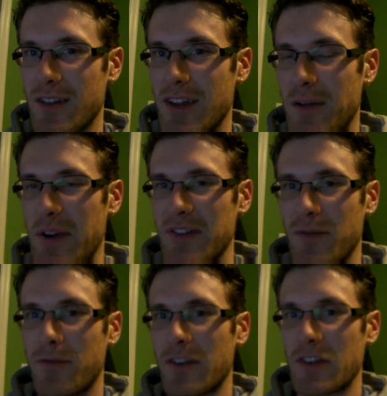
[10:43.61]
in my
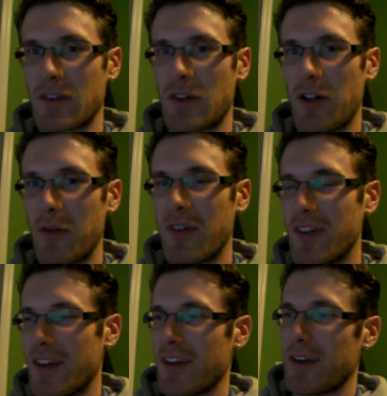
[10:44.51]
physical
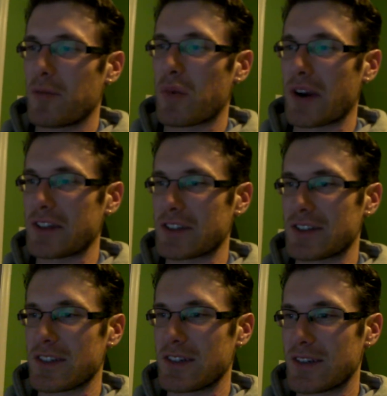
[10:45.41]
brain, just
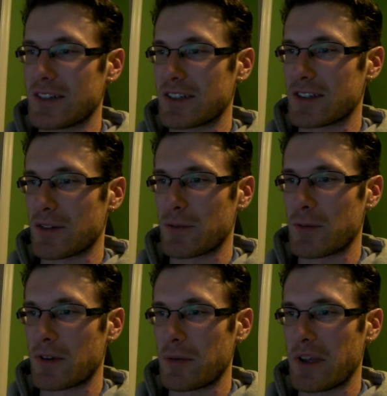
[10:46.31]
to
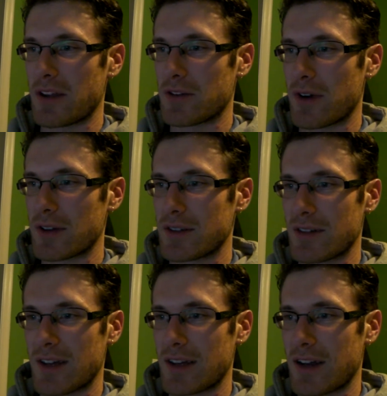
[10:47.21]
really be interested
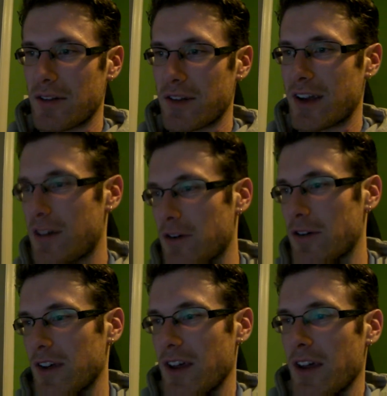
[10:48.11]
in that kind of thing. I don't know,
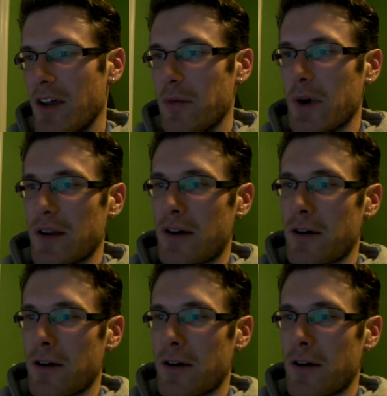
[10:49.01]
but